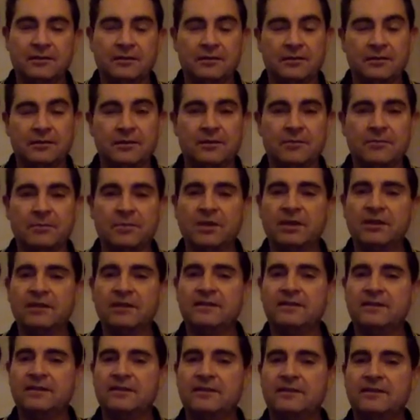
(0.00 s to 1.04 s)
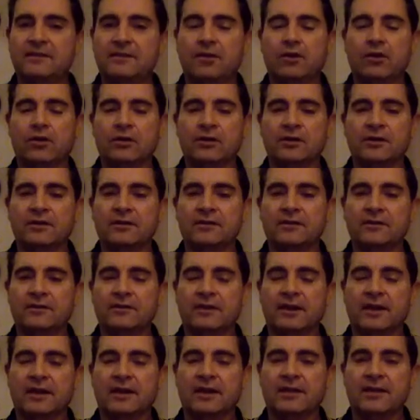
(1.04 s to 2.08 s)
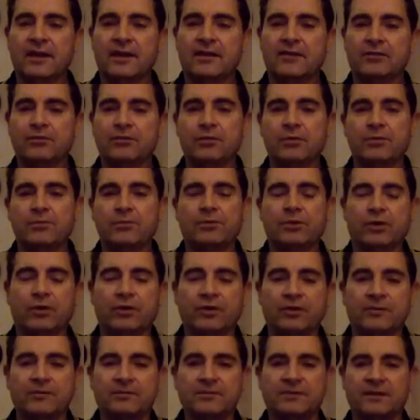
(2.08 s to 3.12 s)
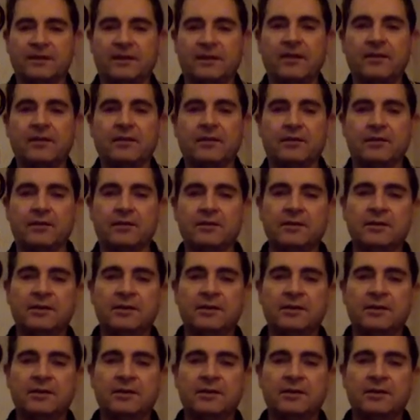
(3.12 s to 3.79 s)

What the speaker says: nobility in Scotland, and that's what brought them together.